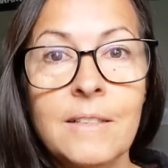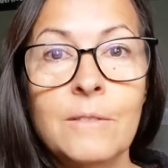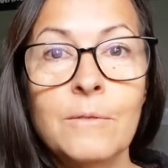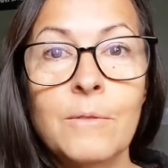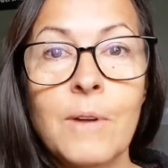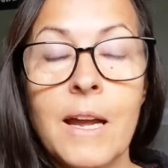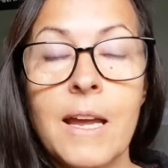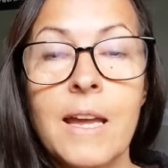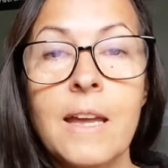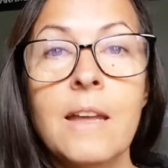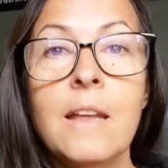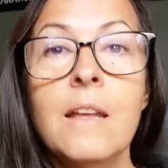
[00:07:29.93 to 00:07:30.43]

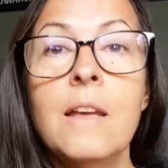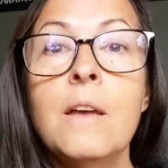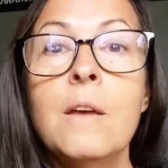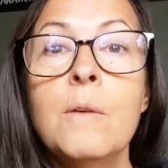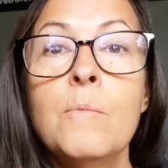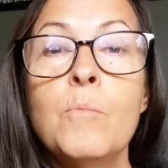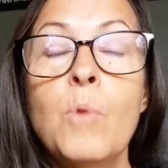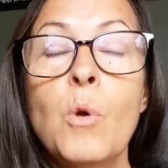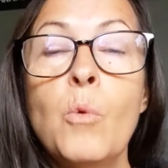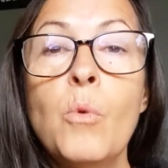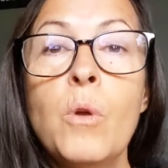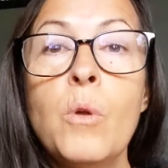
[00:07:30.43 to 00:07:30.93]
right?
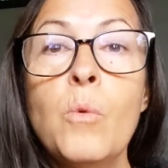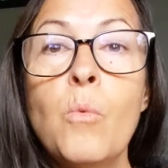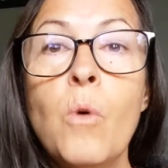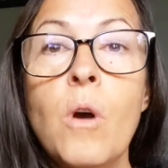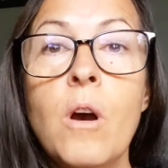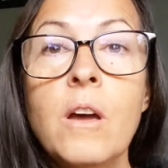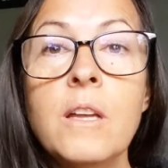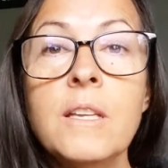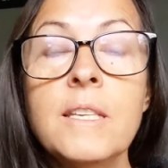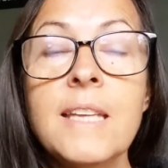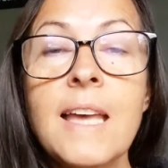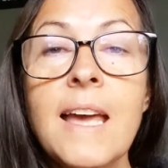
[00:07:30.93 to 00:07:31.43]
But we
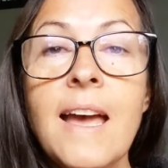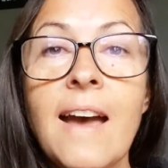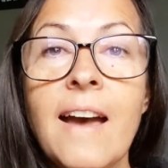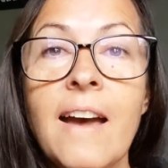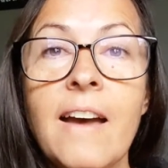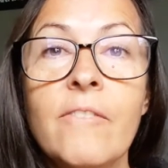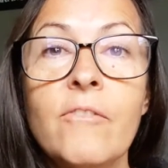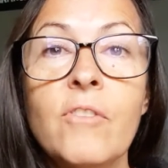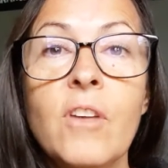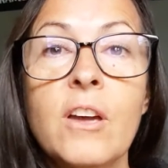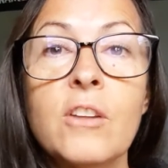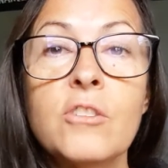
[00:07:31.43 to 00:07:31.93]
want to
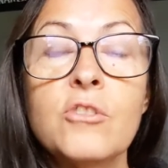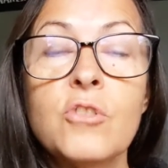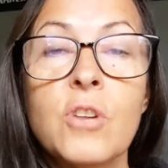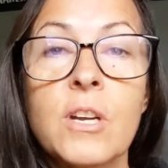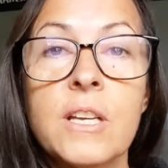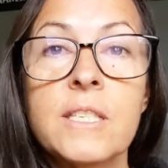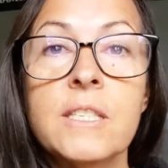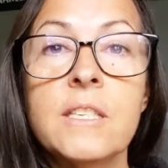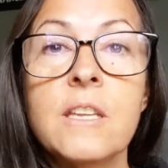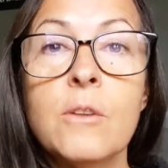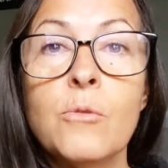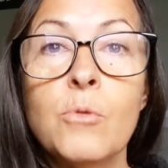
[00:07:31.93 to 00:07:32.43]
have that
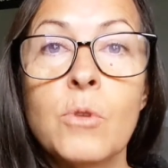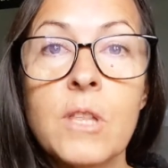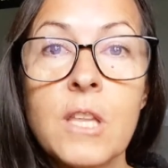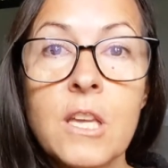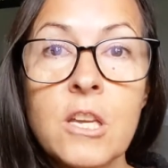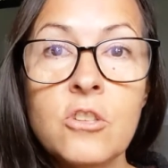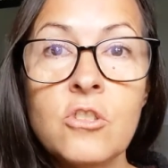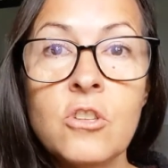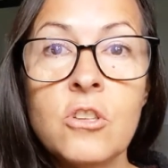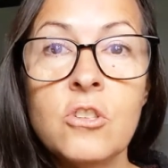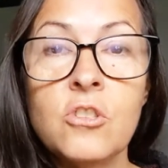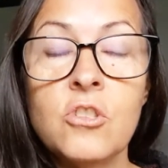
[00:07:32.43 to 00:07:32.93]
trusting
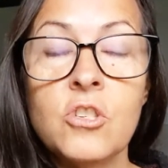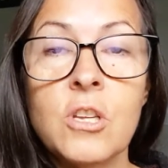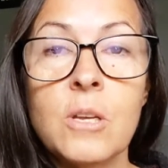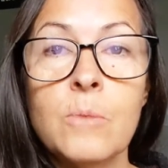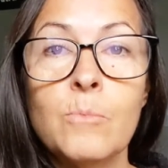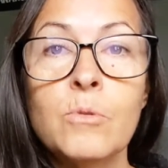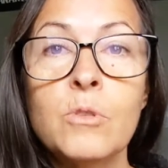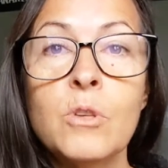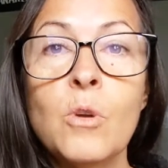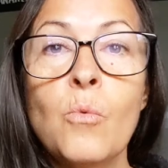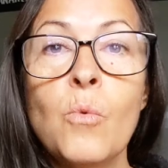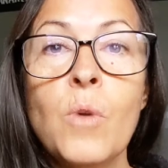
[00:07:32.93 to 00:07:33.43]

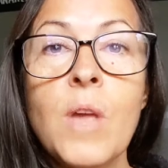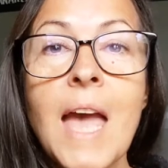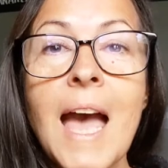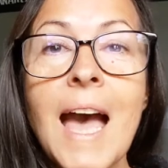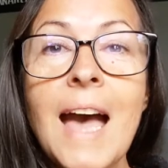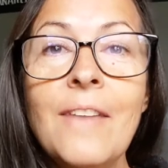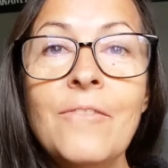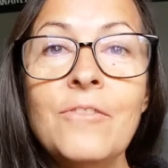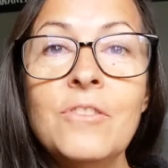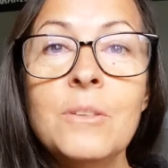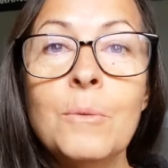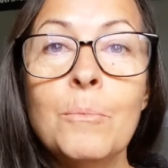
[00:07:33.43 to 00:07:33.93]
relationship. So we
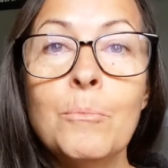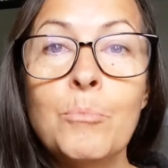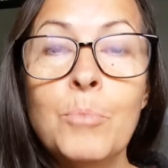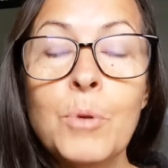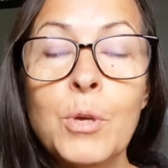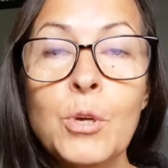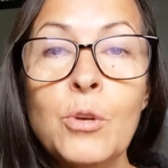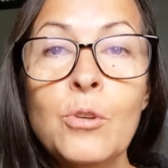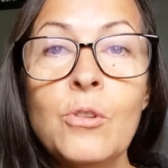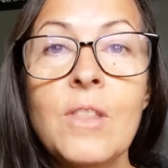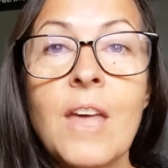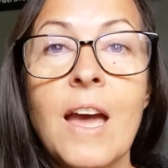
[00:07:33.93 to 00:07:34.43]
have to
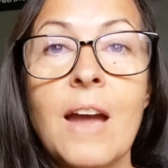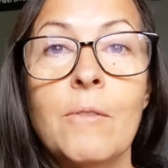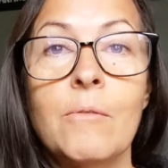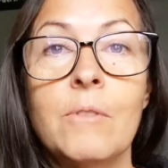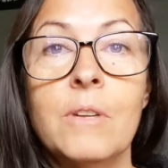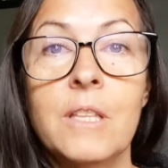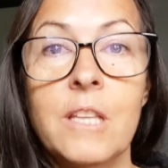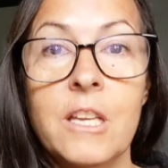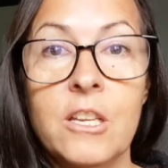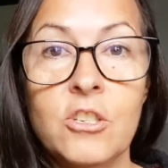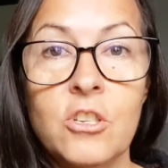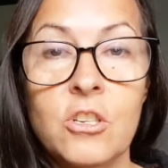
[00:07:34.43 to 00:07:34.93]
build that
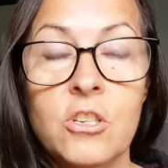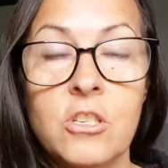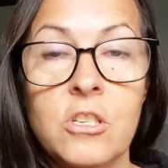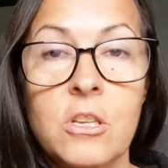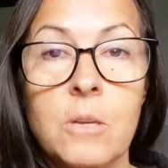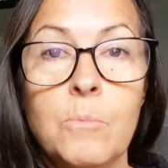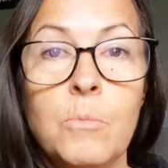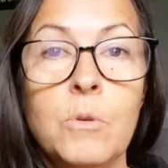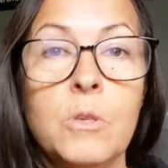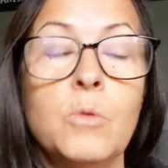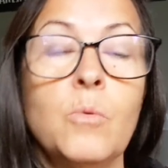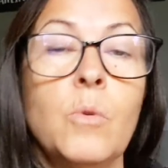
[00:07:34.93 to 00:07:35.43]

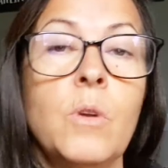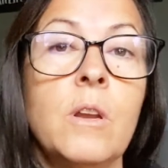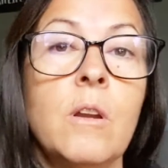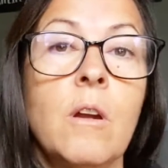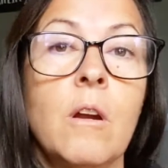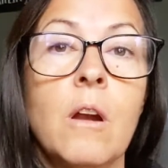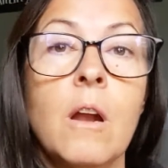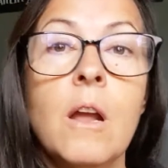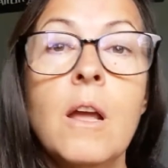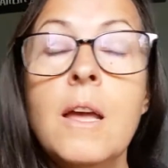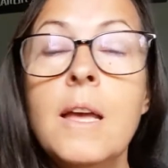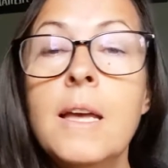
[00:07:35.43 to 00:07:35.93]
relationship between
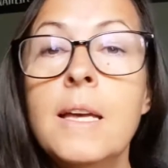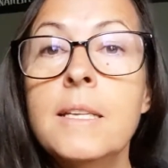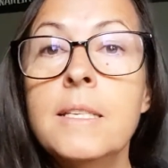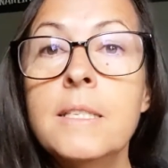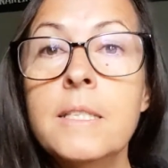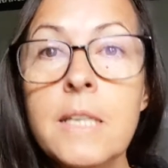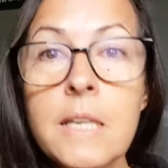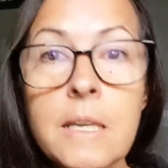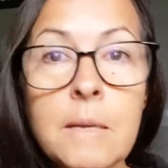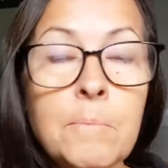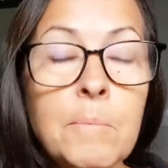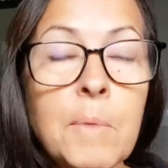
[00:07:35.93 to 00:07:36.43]
our
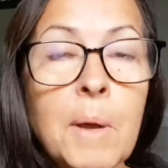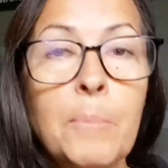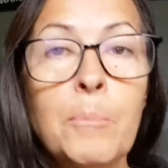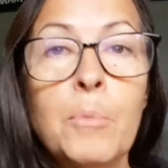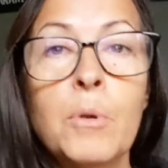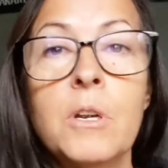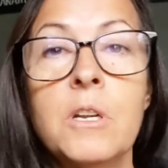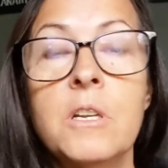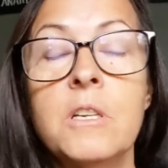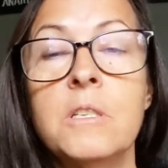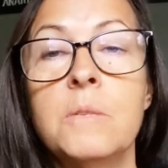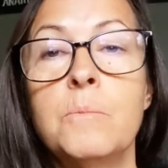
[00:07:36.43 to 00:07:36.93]
team
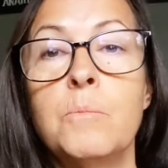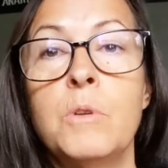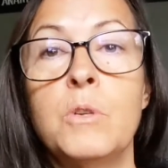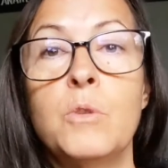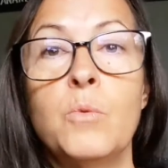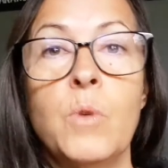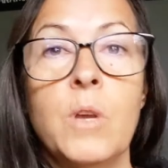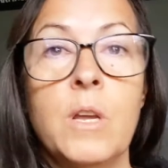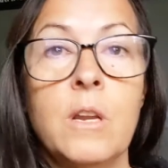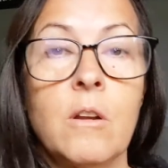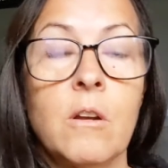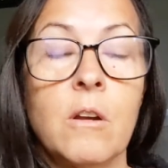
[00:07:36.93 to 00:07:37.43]
members,
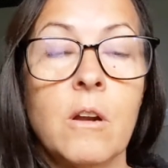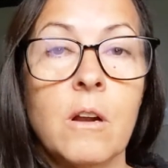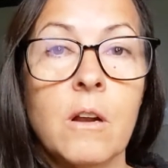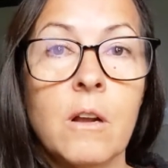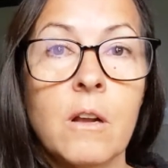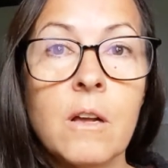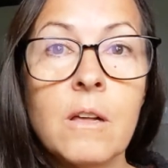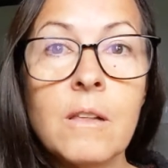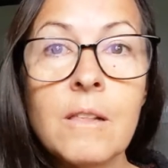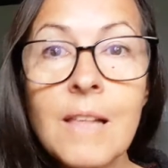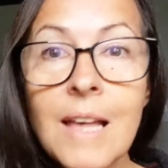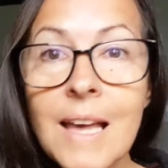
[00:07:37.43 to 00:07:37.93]
between our
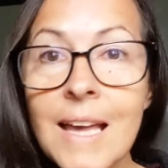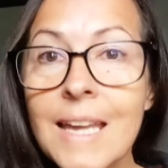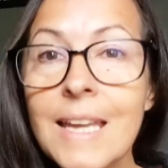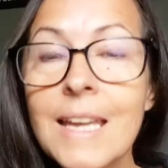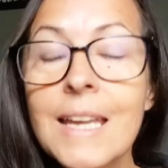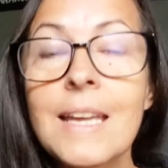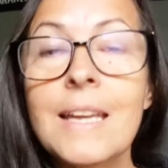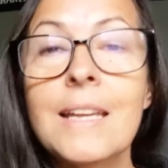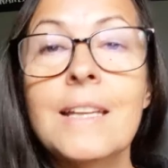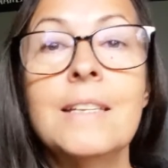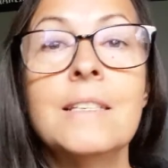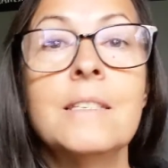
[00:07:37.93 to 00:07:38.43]

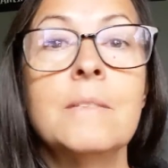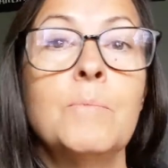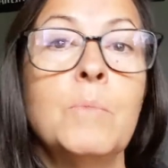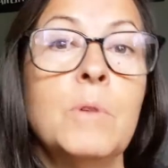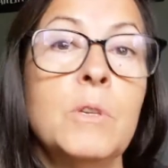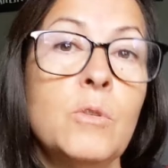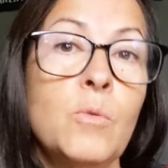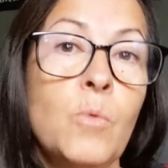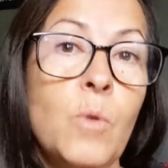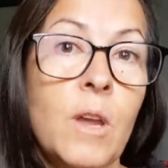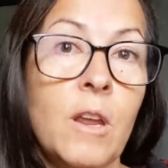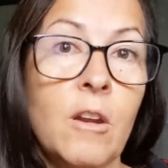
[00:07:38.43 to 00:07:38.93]
clients,
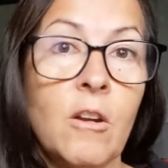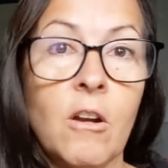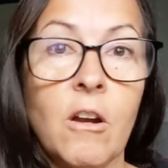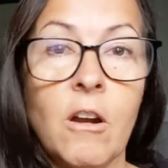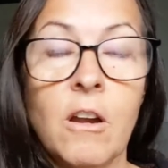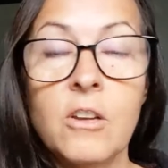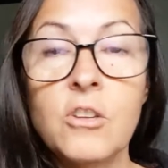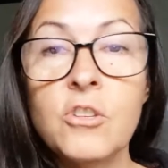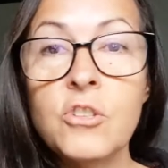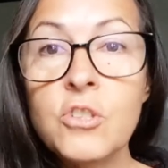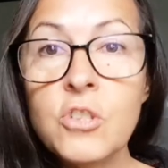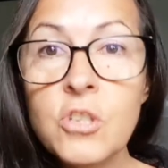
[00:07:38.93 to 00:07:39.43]
between
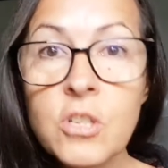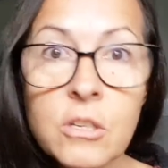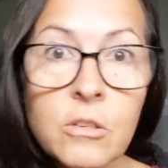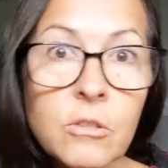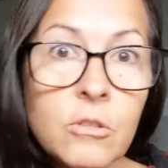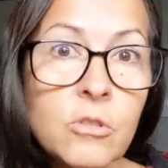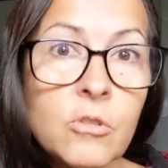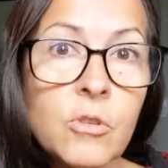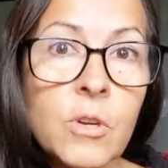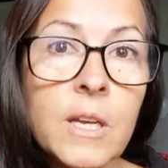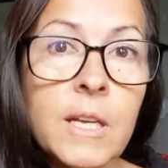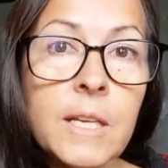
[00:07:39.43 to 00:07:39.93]
our
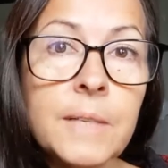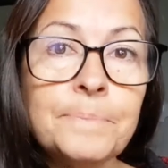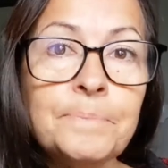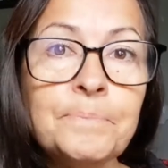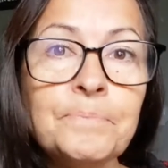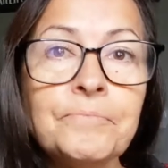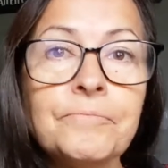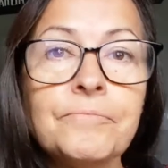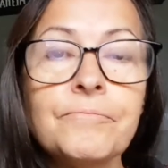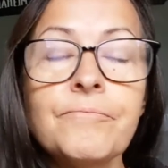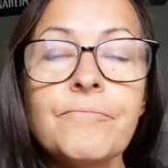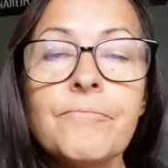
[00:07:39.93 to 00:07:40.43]
children,